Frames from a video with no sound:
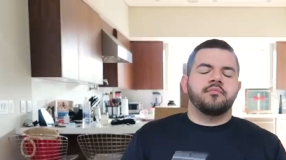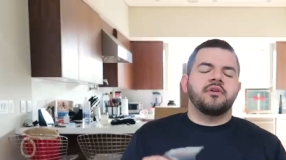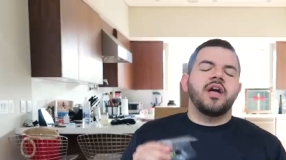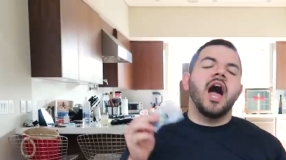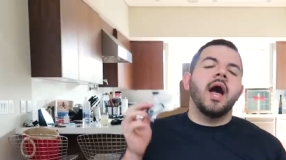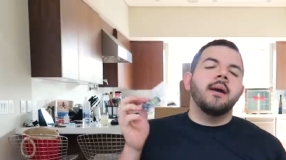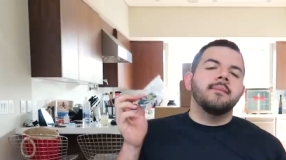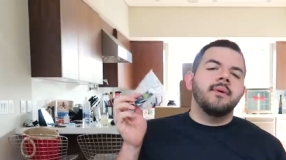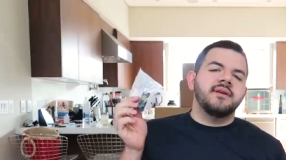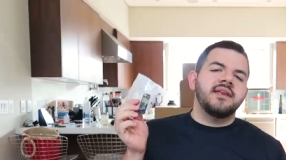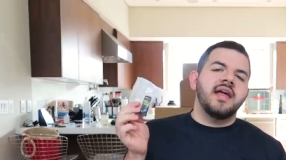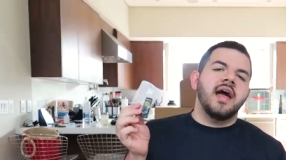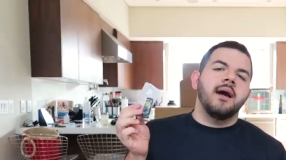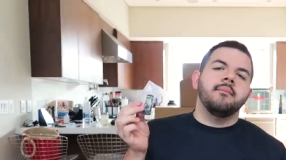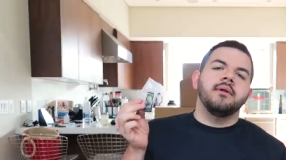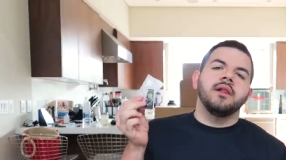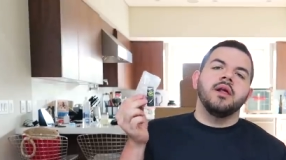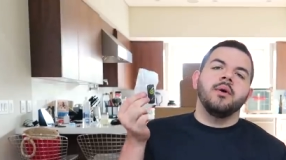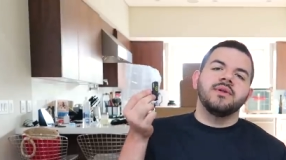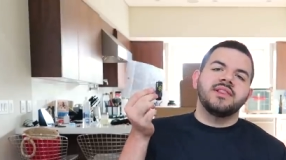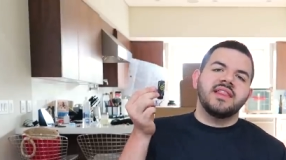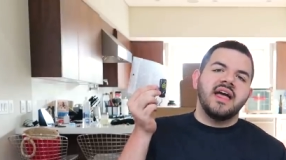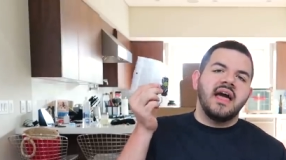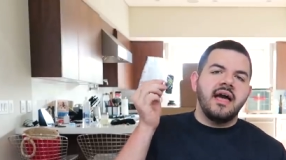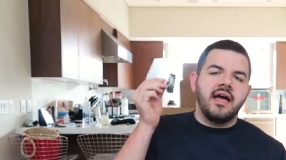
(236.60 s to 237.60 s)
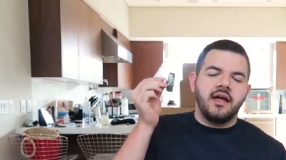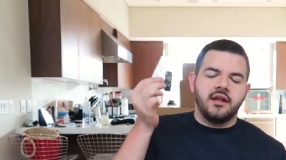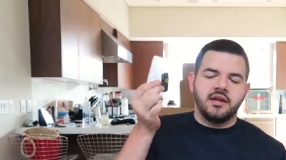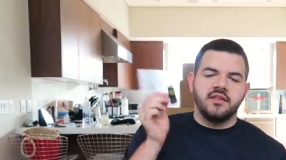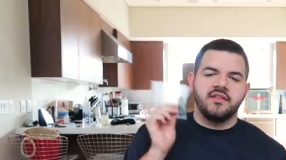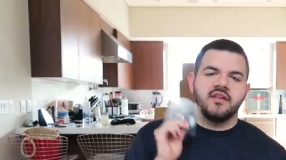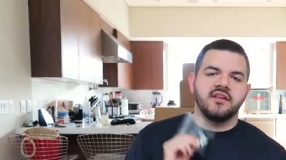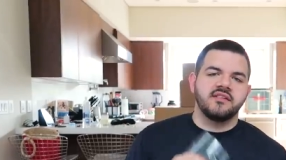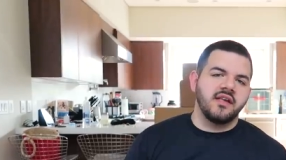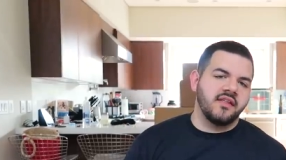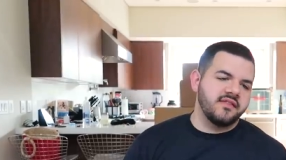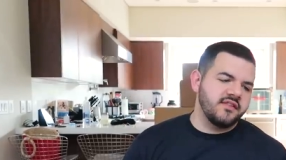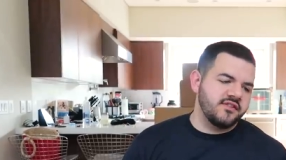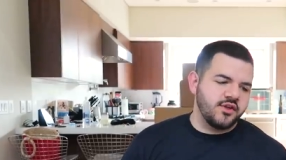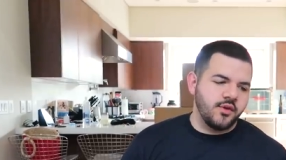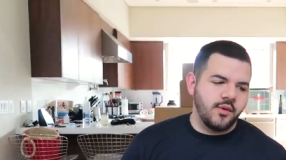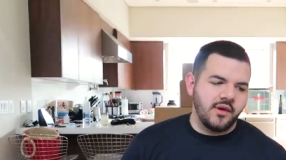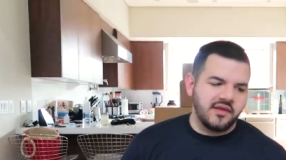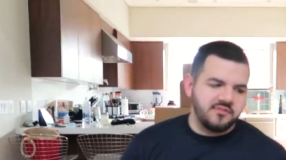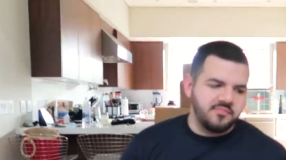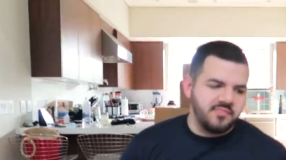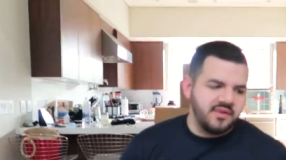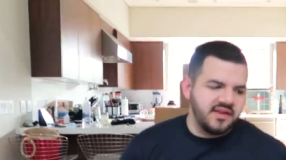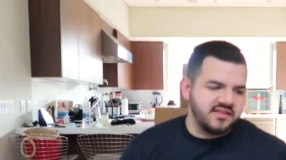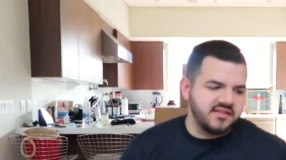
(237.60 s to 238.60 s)
Comment down below what the hell do you think's on this
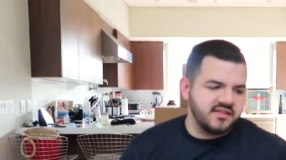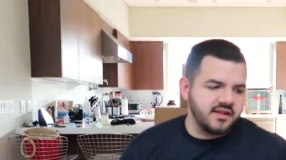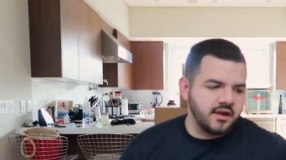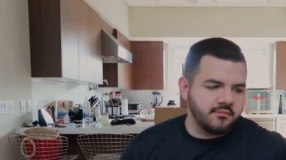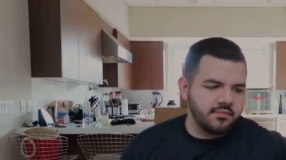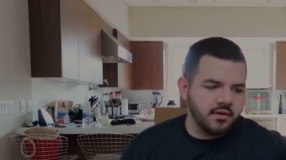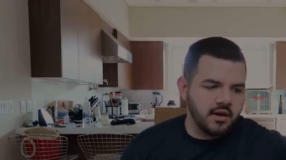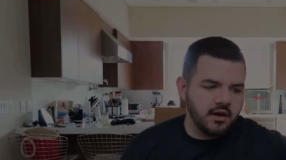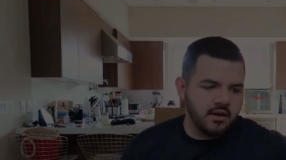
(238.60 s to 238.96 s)
USB stick,